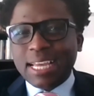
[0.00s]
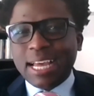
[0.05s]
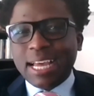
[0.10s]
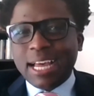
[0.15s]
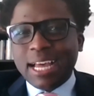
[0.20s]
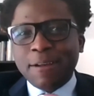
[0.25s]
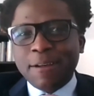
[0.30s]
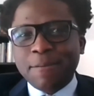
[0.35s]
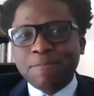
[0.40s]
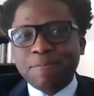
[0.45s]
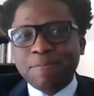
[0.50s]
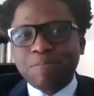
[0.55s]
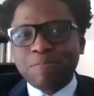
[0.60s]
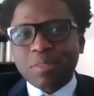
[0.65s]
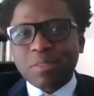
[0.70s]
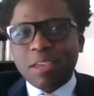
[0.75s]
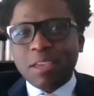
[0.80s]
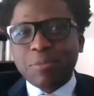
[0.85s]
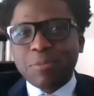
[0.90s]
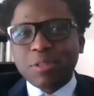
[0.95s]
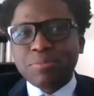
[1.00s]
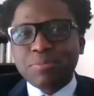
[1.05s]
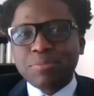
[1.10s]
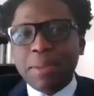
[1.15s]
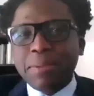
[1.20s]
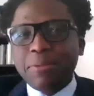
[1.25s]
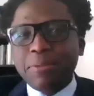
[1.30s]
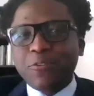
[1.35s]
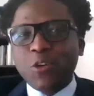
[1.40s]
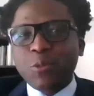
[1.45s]
But
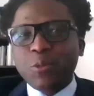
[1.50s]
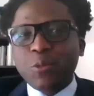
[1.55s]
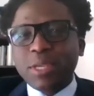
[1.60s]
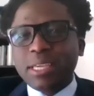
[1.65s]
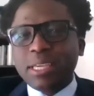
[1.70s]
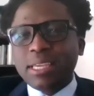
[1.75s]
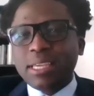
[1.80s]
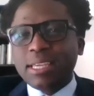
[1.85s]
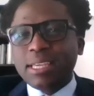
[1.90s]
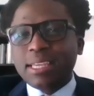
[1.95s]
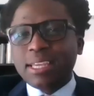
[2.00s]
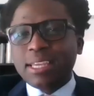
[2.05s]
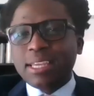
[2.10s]
maybe before we